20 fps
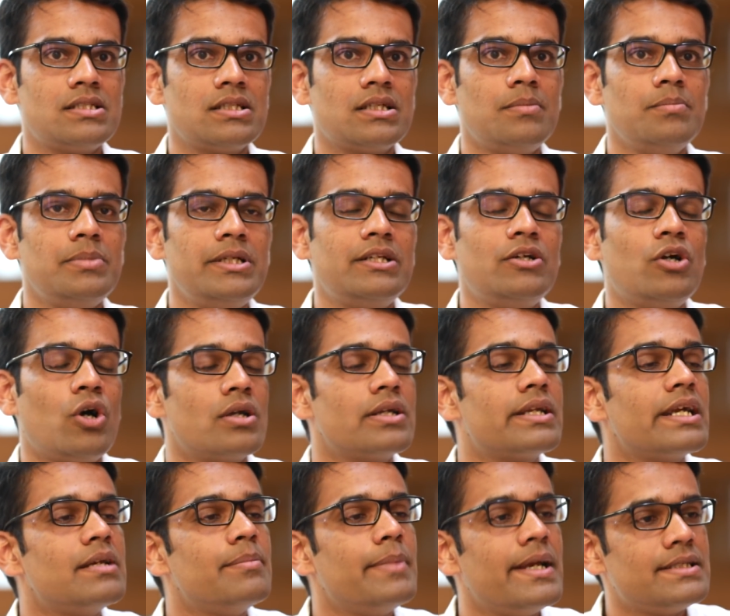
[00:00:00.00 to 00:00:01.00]
a complete
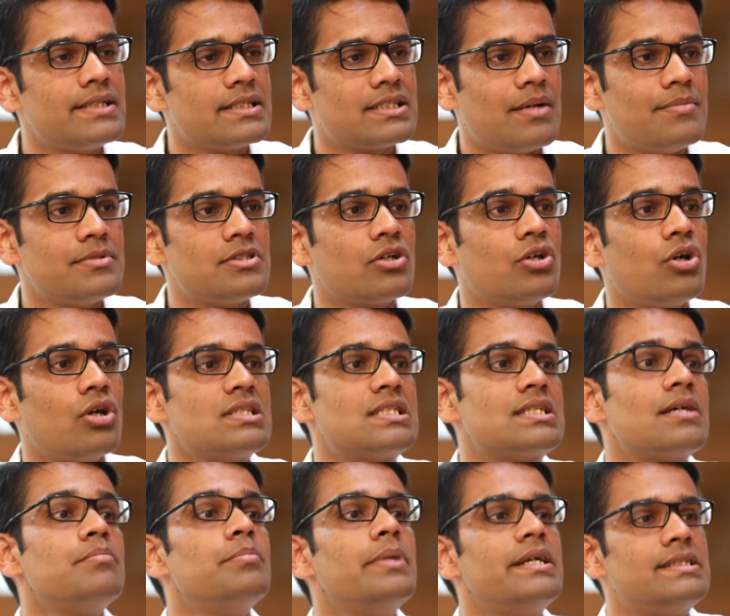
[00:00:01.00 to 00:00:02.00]
content-based exam, it's a
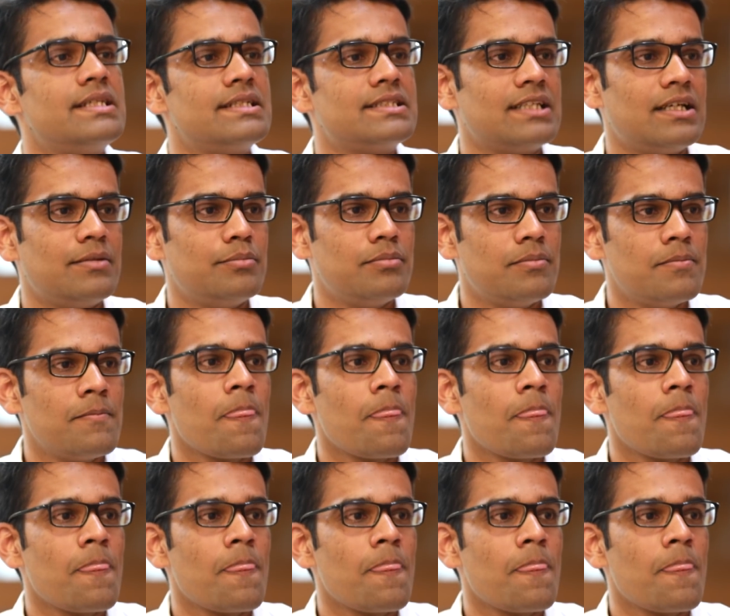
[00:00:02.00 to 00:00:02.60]
concept-based exam.